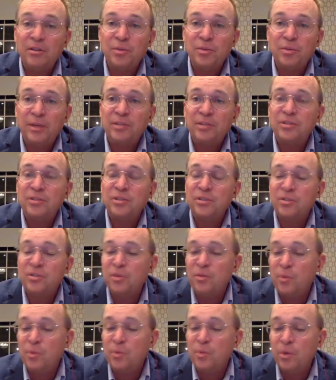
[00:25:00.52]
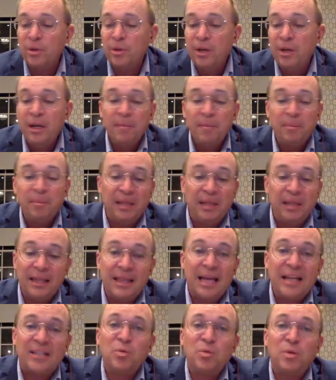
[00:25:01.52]
races and so forth. But th-
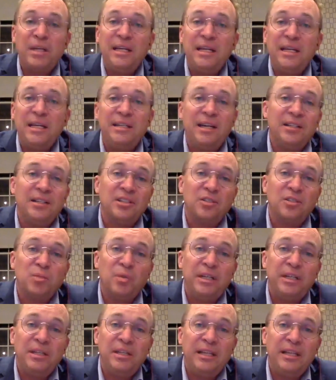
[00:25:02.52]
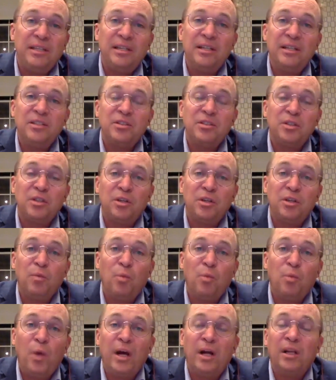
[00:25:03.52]
that's what he does. It's what he, he does
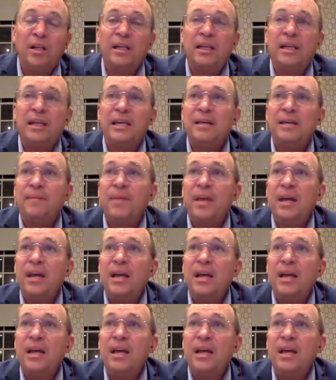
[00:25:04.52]
well. He so